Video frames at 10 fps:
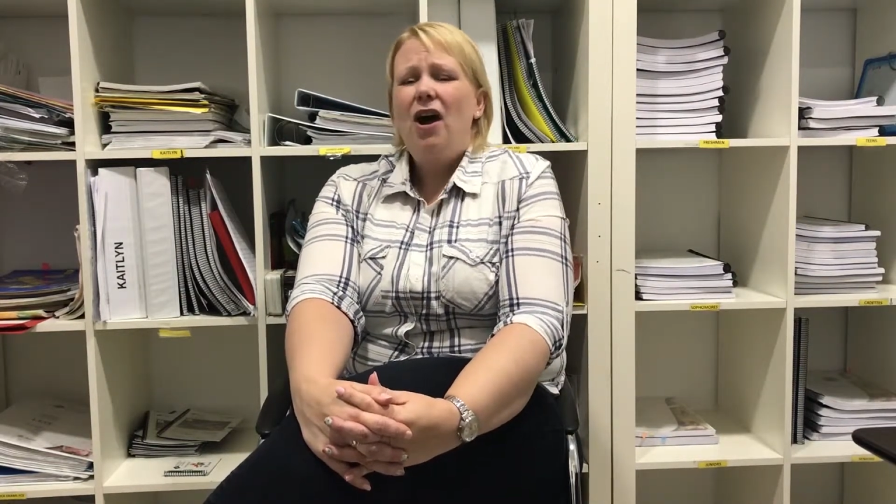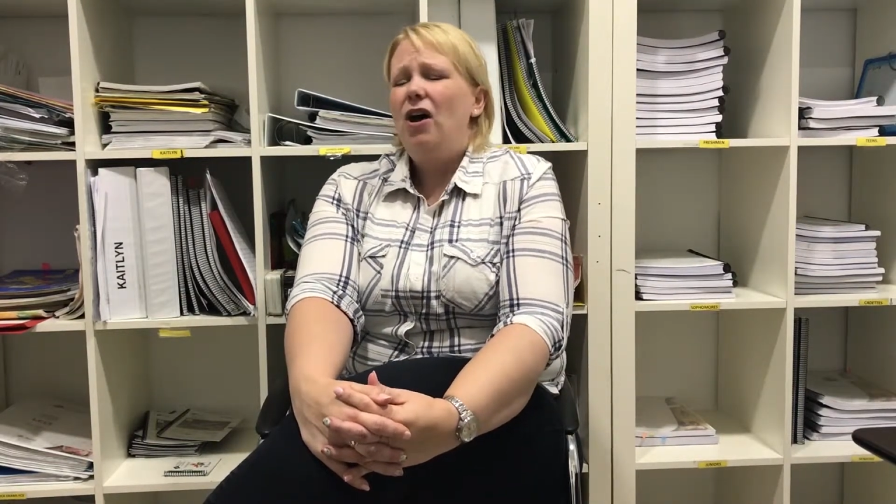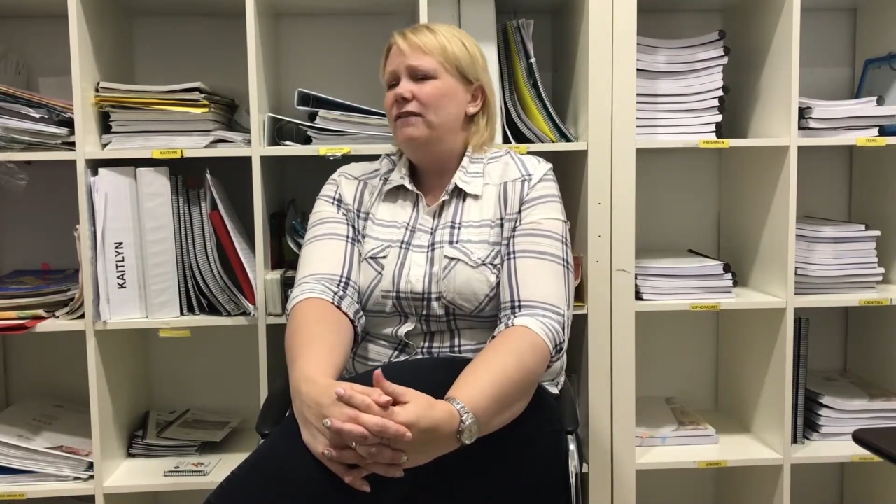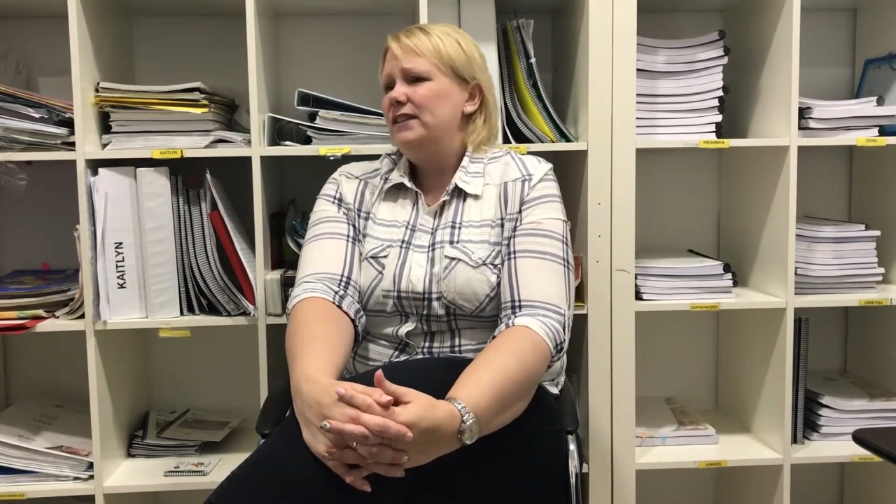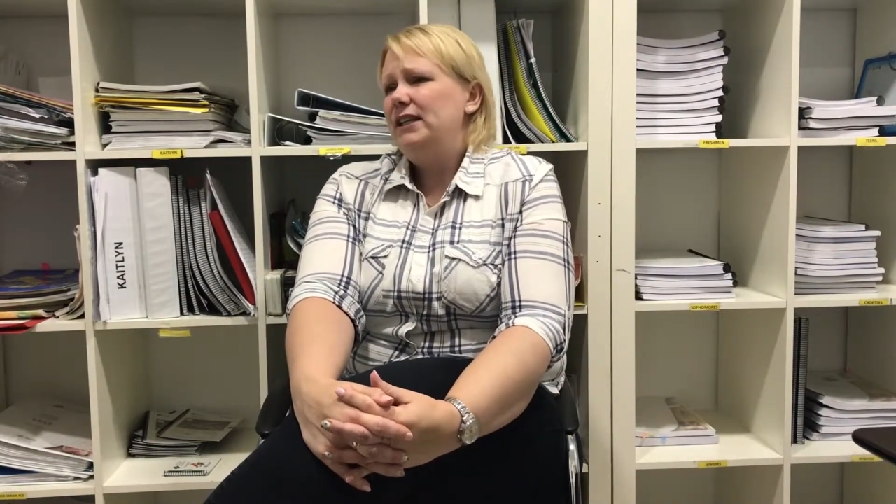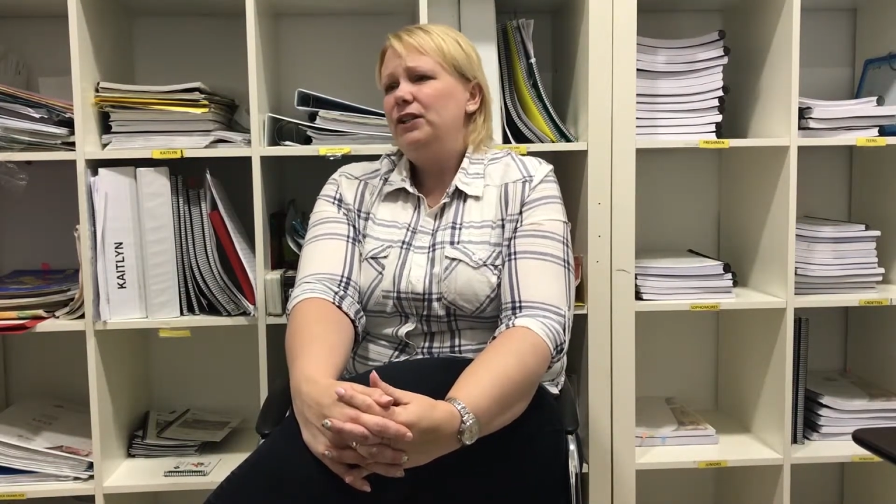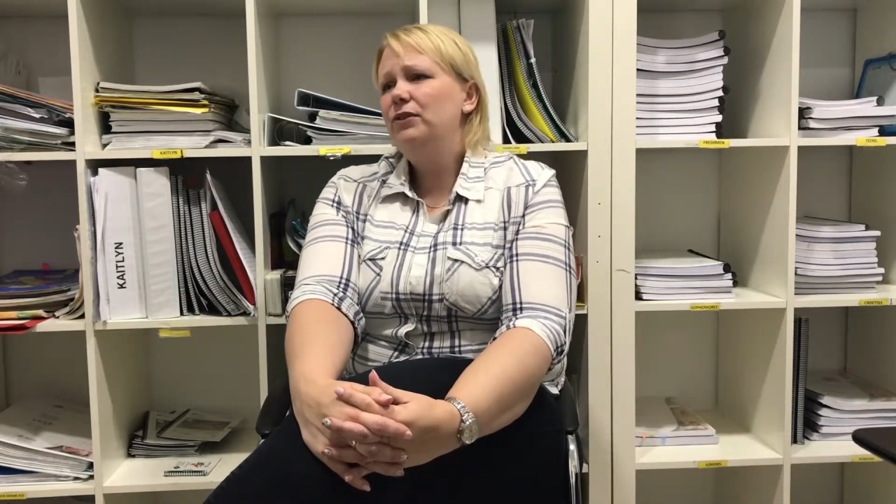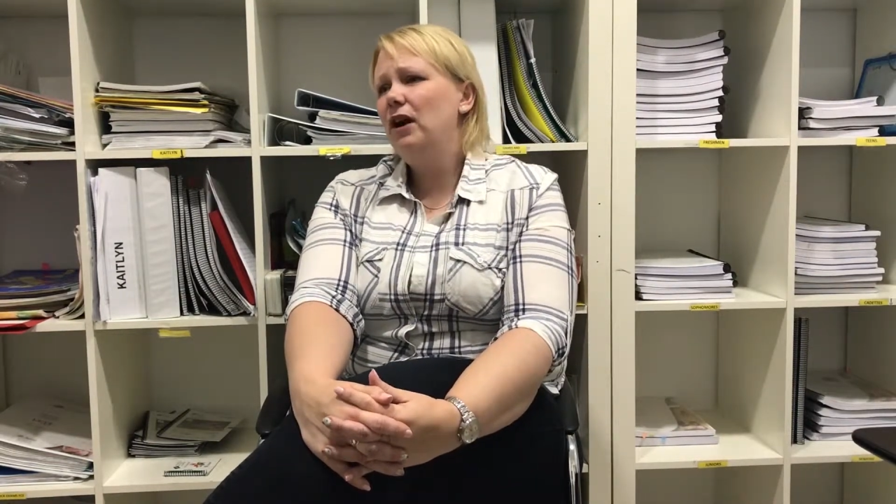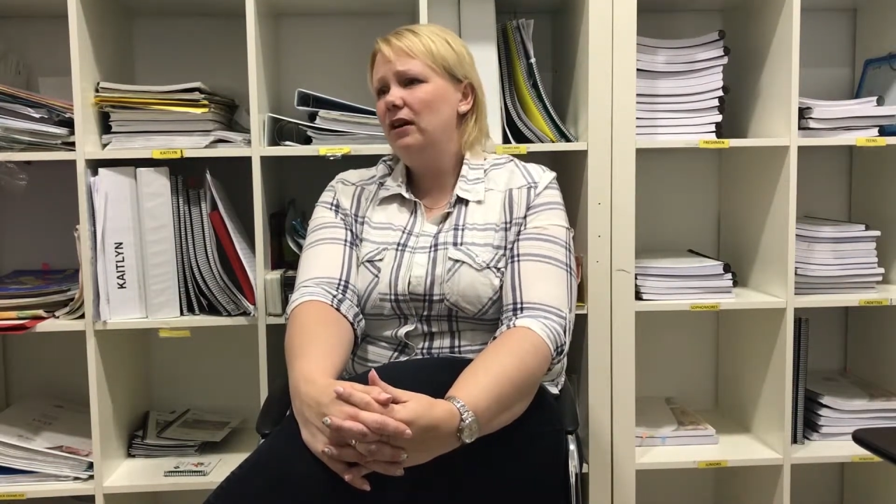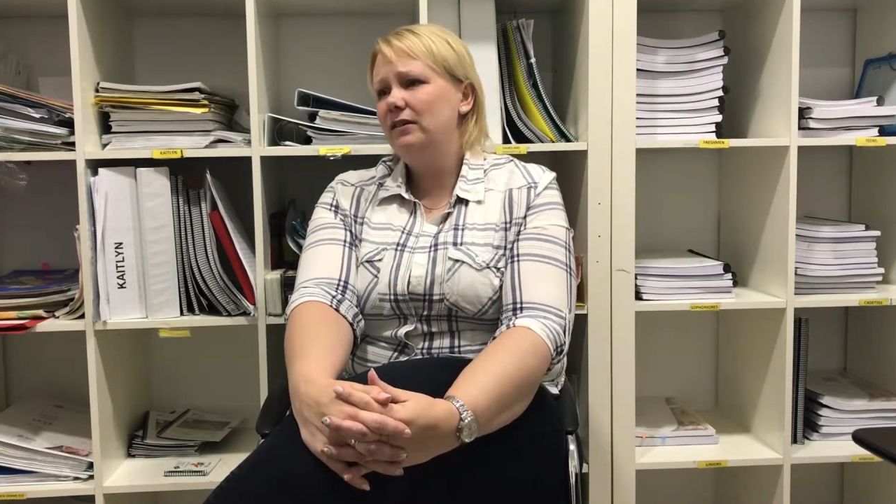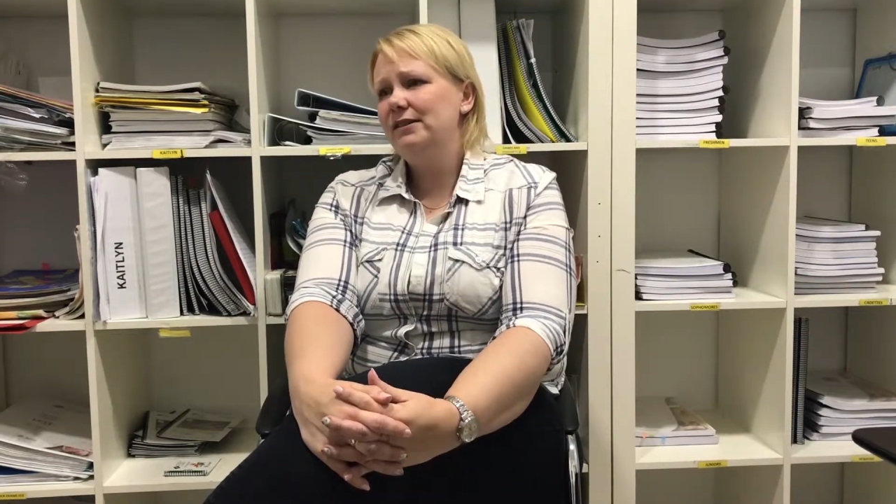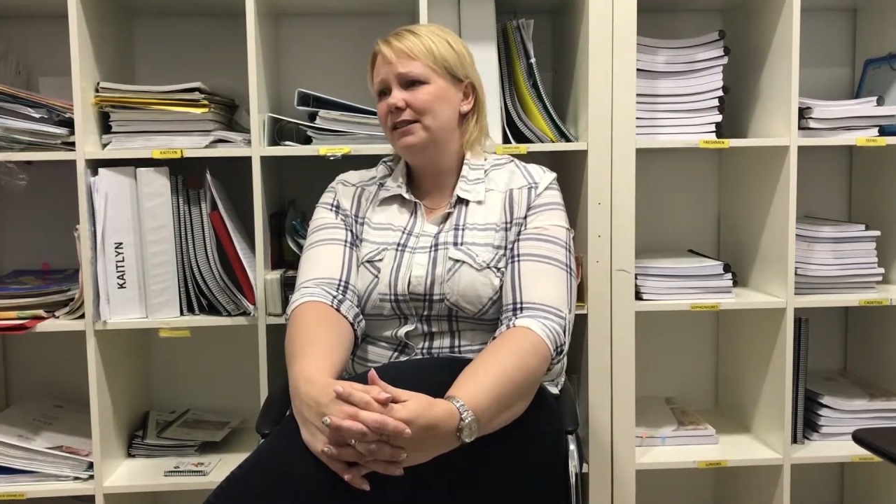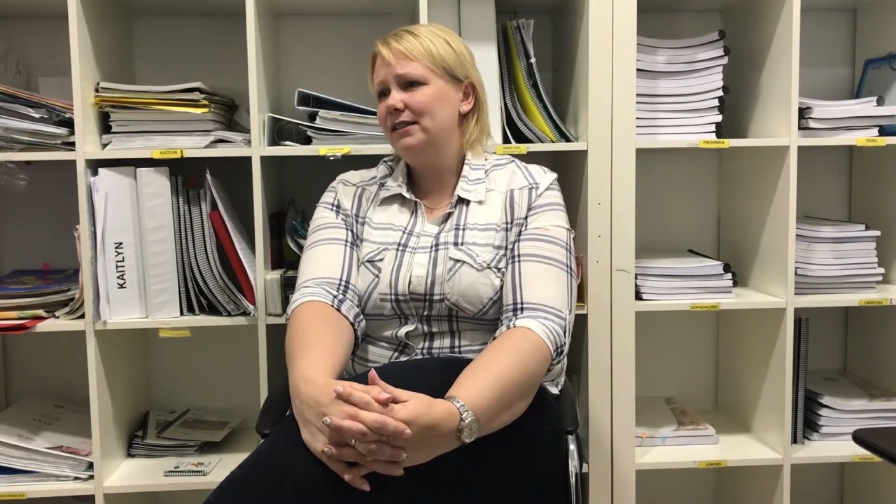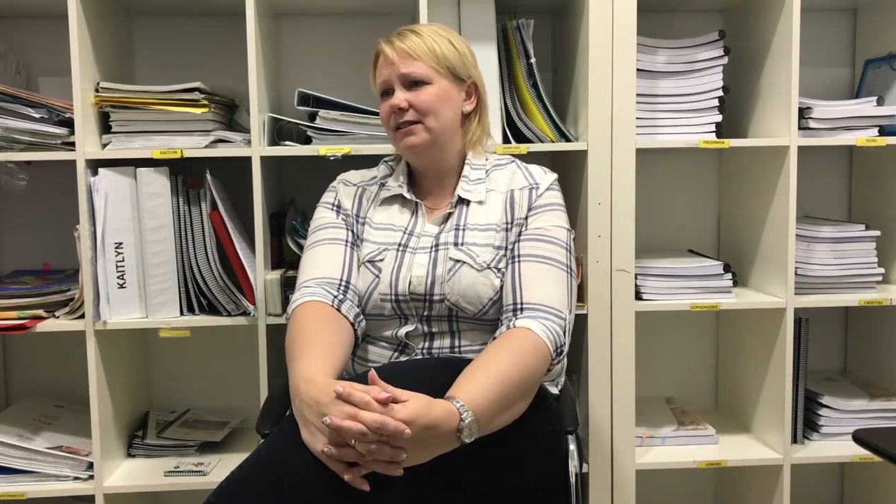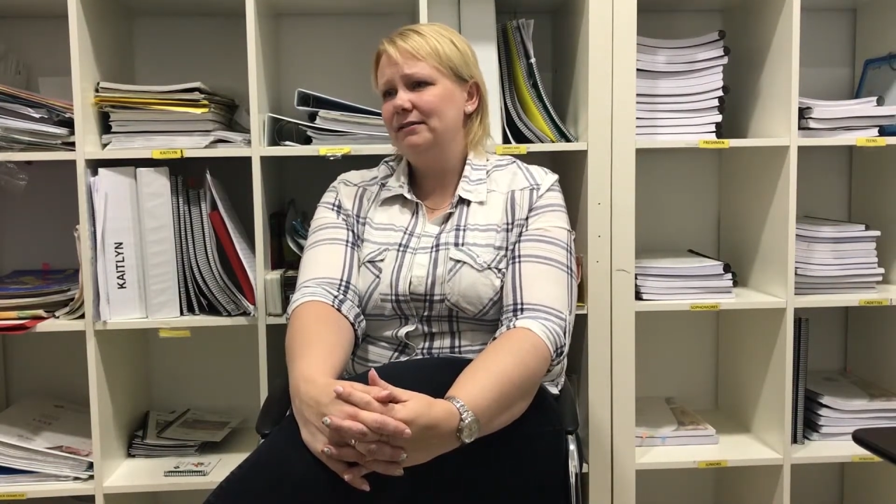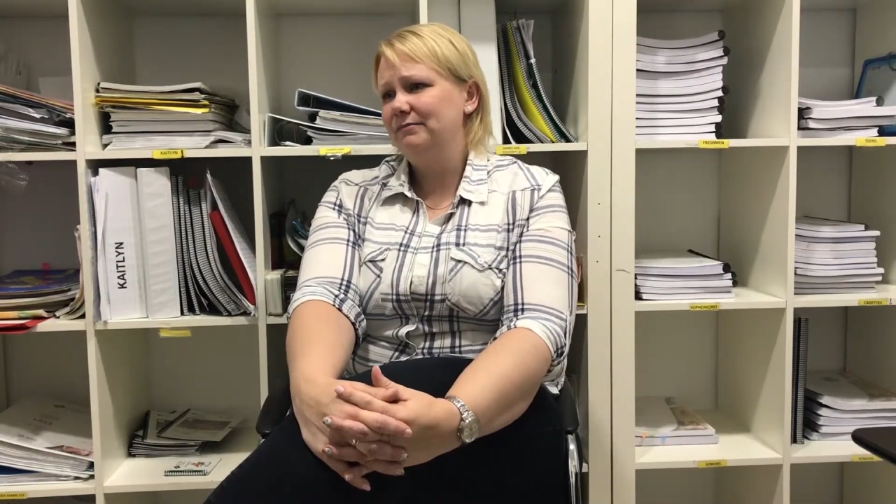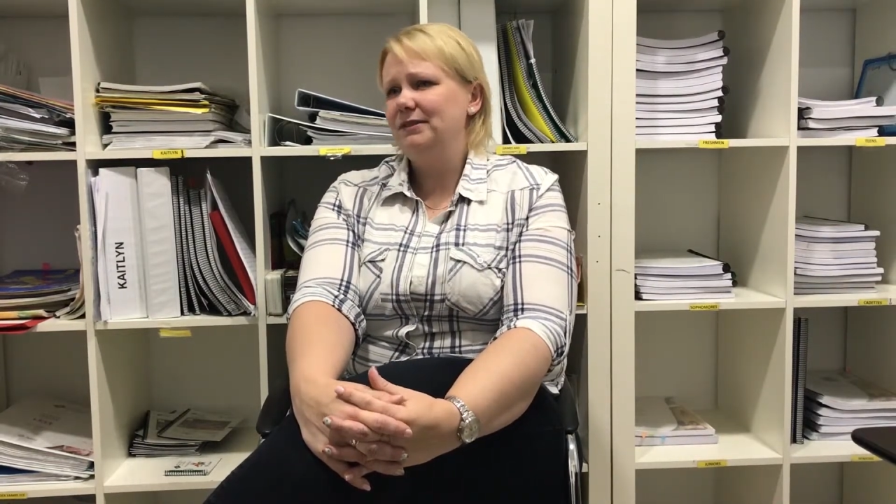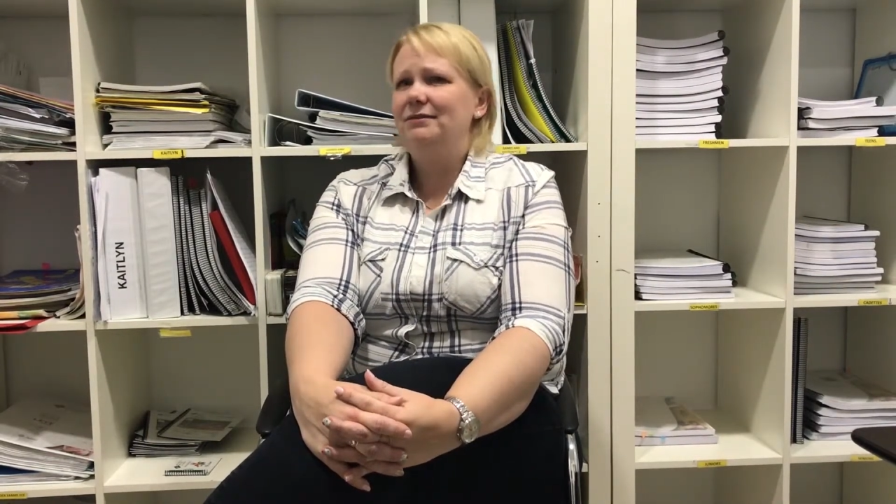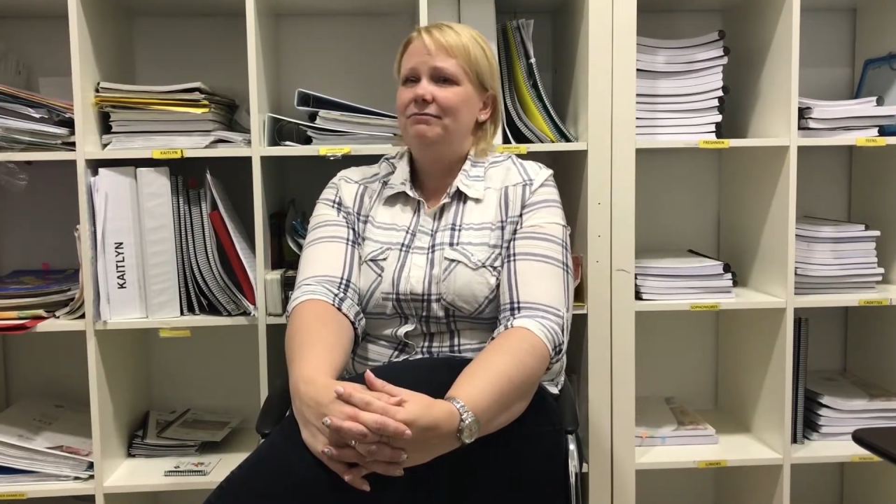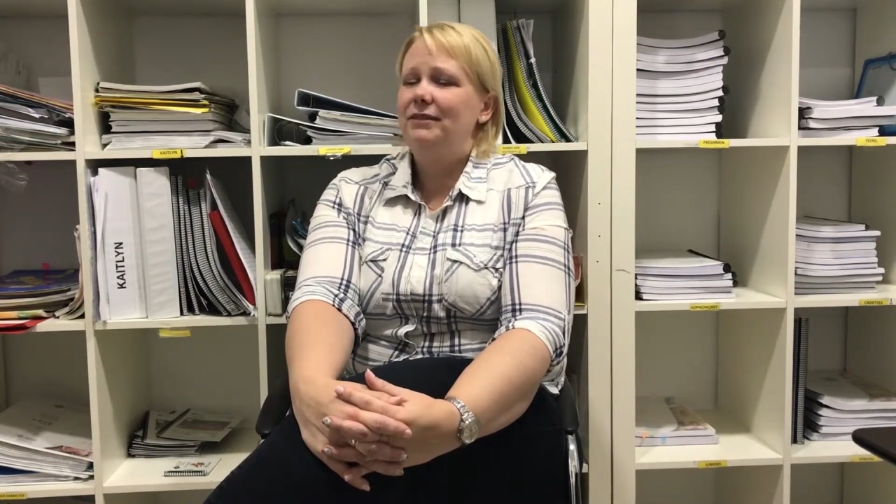Obviously you're
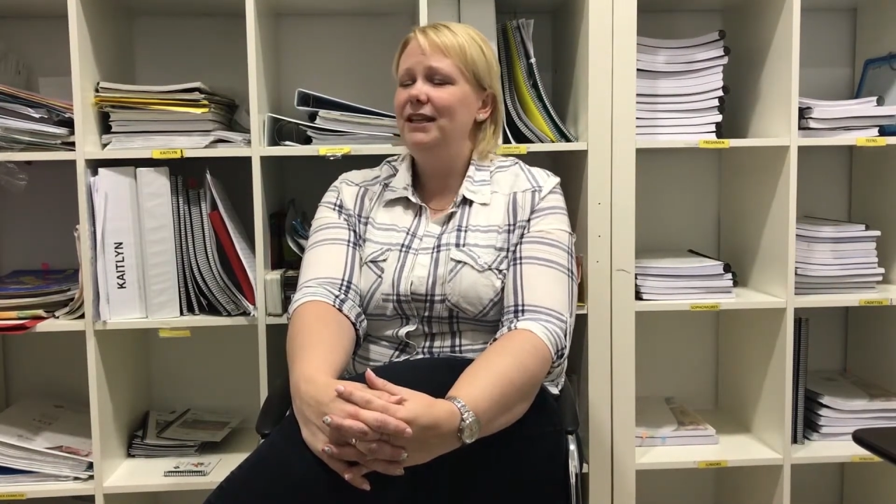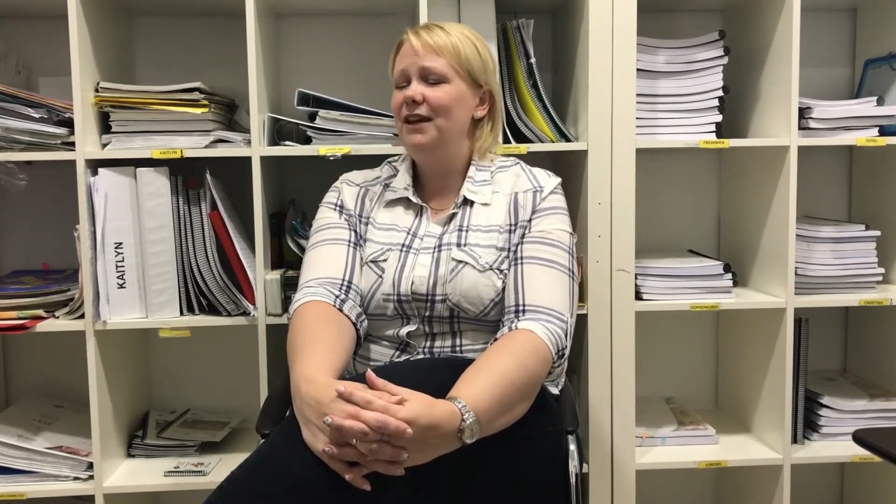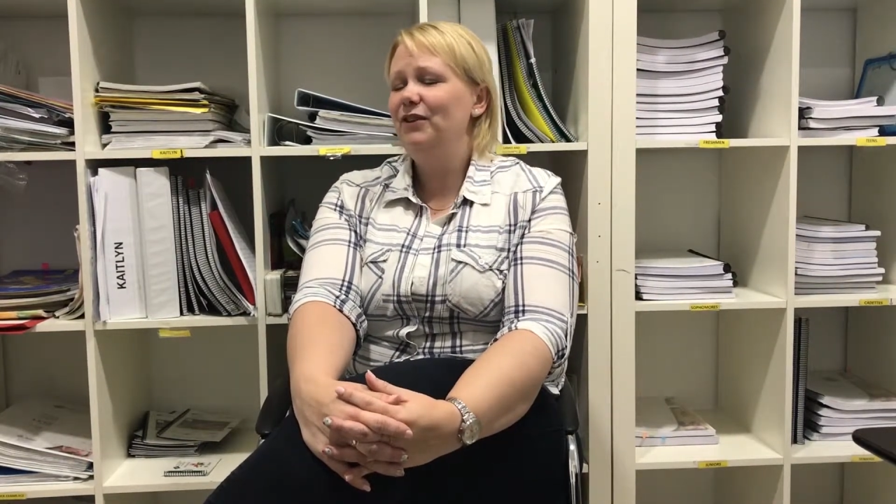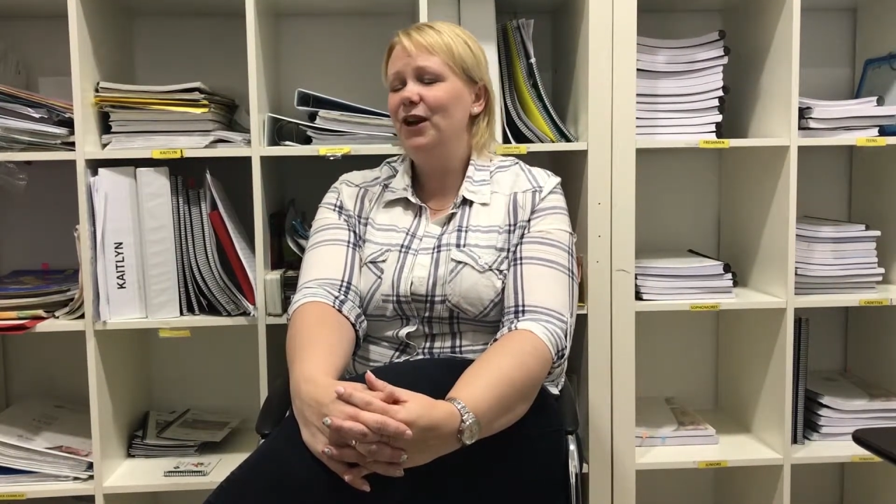never